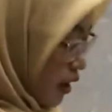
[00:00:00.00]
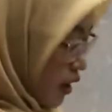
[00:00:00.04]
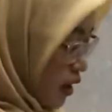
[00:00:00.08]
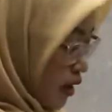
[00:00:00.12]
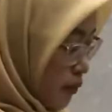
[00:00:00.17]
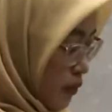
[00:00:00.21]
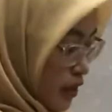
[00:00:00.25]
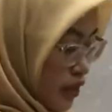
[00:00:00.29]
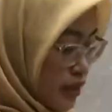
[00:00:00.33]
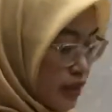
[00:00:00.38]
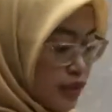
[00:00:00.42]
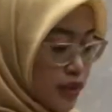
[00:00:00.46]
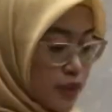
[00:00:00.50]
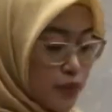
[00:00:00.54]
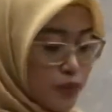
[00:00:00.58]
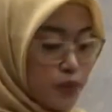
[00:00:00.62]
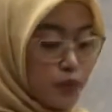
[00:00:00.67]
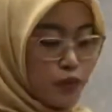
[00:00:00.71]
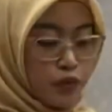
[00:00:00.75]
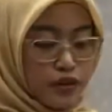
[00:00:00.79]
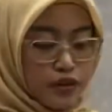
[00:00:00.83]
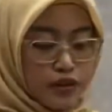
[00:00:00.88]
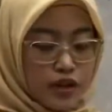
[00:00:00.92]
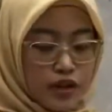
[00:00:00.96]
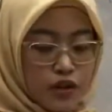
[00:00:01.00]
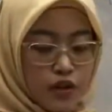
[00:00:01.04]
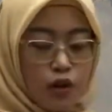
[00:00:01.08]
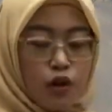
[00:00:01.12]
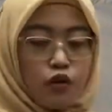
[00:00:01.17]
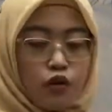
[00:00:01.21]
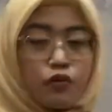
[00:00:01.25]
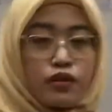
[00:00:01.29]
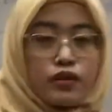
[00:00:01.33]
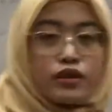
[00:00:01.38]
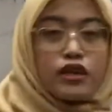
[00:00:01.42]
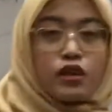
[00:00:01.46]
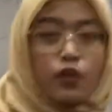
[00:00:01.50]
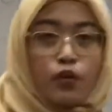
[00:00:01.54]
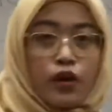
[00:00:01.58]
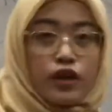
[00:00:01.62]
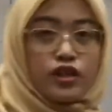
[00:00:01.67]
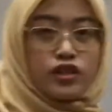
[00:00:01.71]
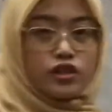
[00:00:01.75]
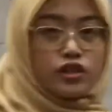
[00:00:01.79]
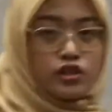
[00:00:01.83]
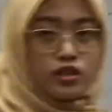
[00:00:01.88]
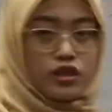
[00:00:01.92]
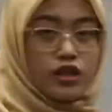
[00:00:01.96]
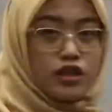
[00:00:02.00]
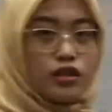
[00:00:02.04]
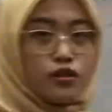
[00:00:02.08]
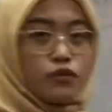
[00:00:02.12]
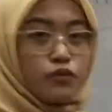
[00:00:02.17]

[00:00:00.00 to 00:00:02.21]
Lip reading: is a printed or written question,